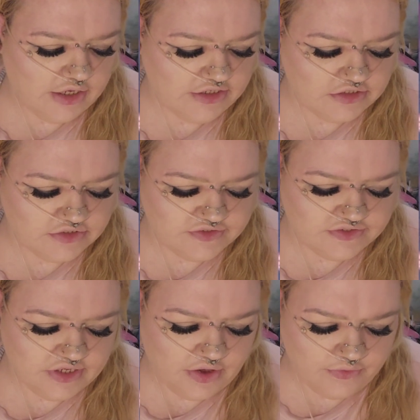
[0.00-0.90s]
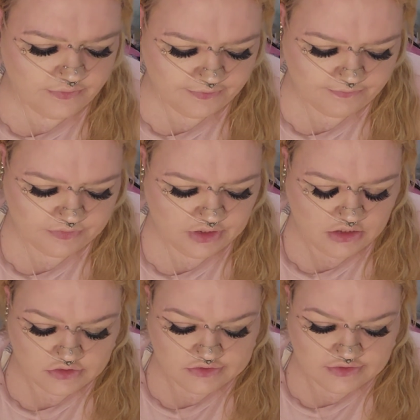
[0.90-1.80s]
Like so.
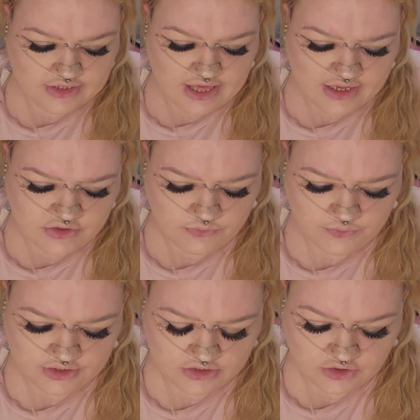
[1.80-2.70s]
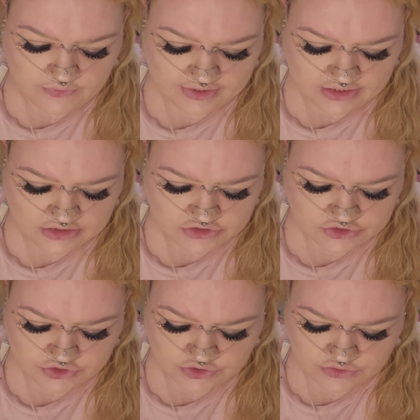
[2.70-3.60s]
So then we are going
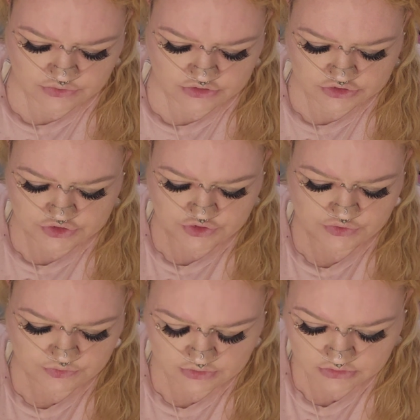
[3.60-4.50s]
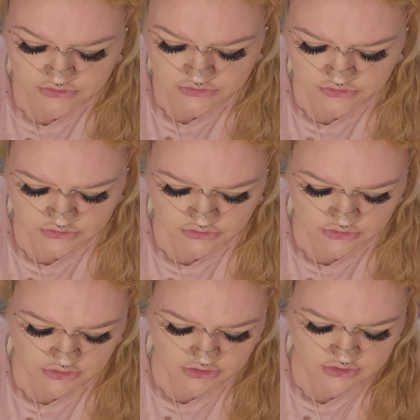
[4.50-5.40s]
to do
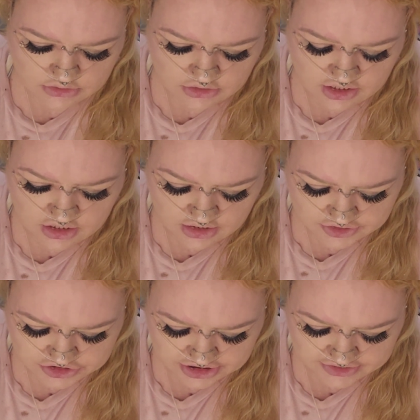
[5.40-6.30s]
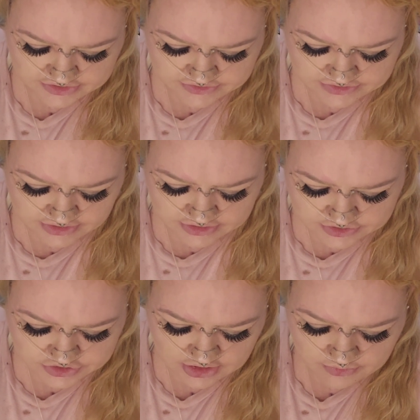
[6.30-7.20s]
our eyeshadow. So I'm
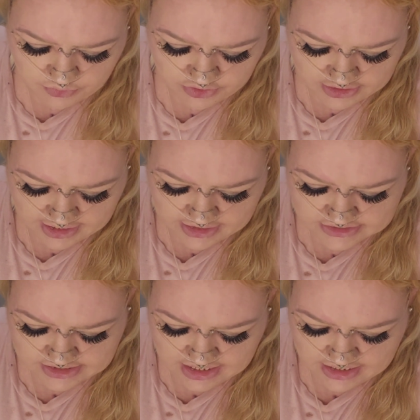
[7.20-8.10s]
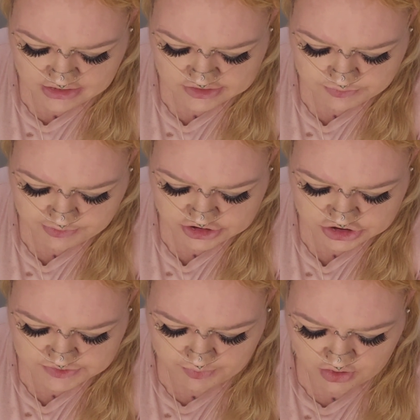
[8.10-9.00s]
going to try and work out as little as
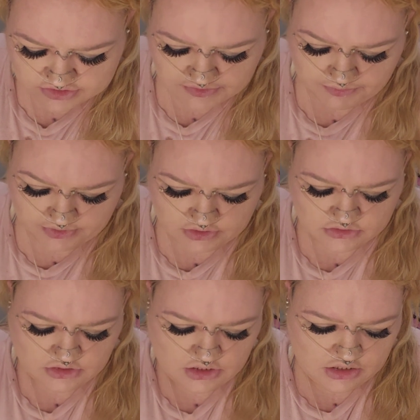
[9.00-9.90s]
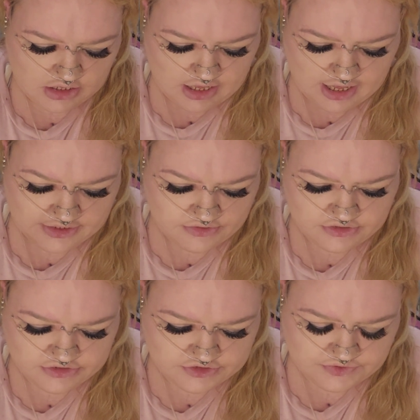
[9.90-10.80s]
brush as possible how you
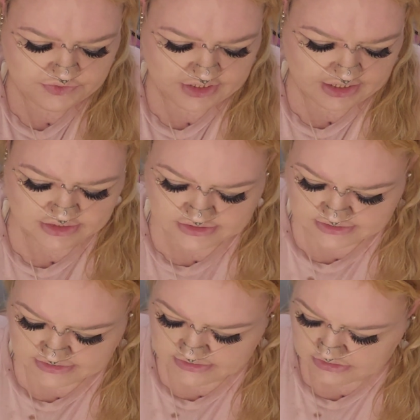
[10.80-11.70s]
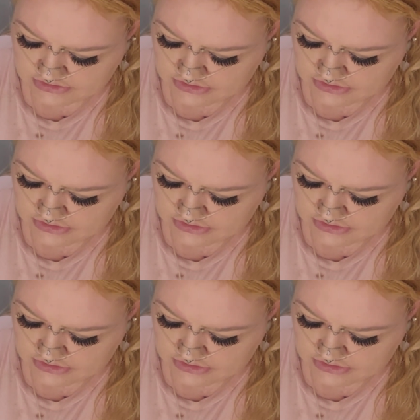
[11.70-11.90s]
can do this.